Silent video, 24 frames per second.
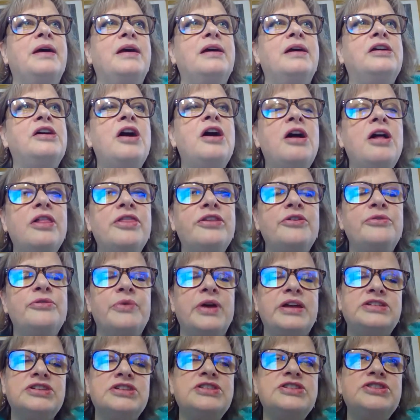call the
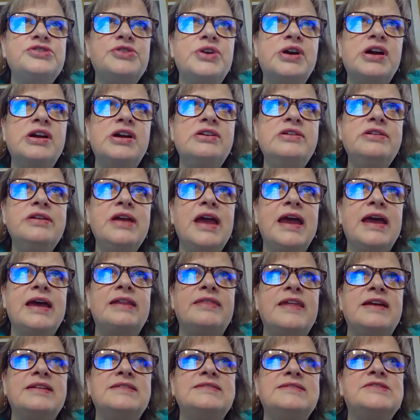registrar at
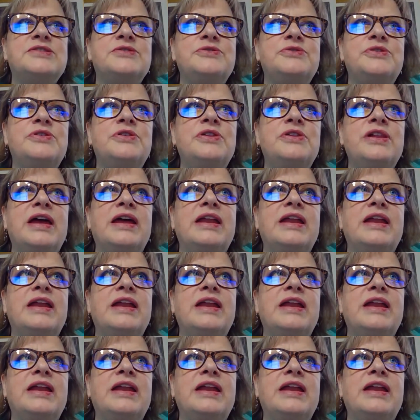that school